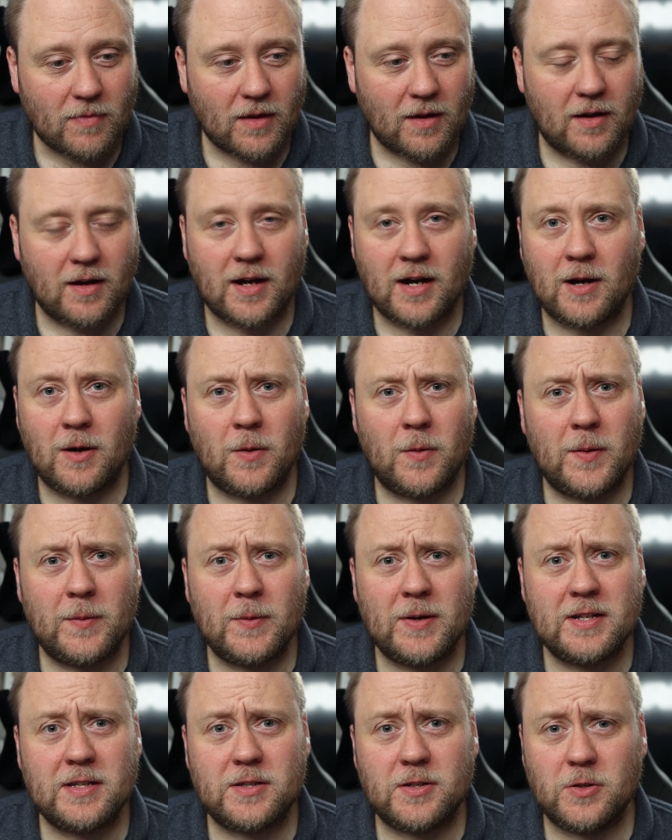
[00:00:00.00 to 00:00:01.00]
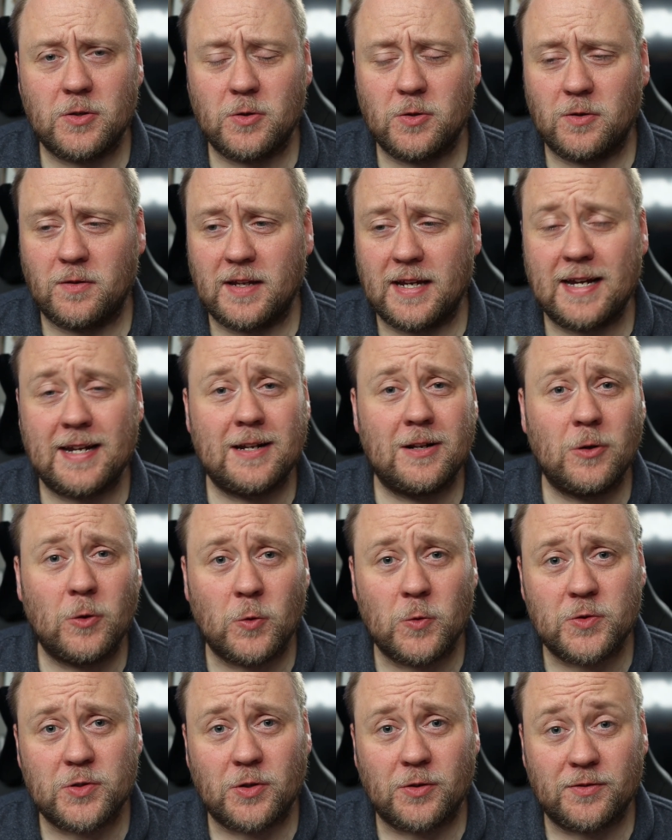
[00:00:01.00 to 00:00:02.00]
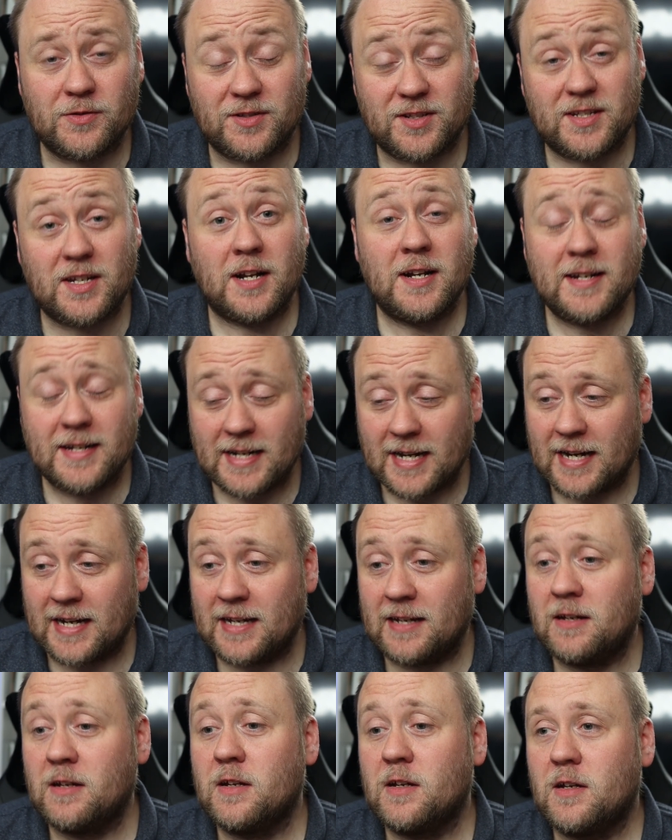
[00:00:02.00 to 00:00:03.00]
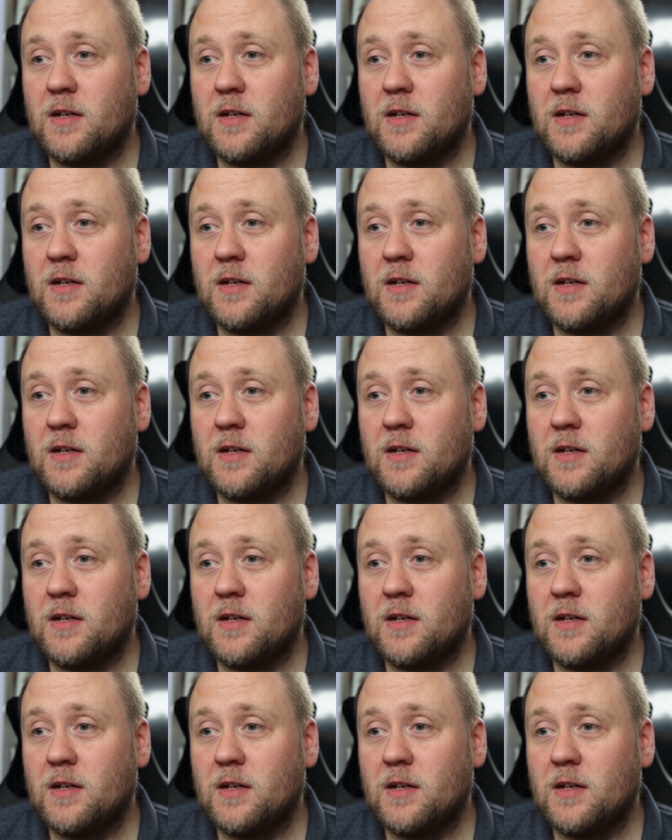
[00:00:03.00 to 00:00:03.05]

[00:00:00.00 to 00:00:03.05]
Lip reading: We went to the in-laws on Sunday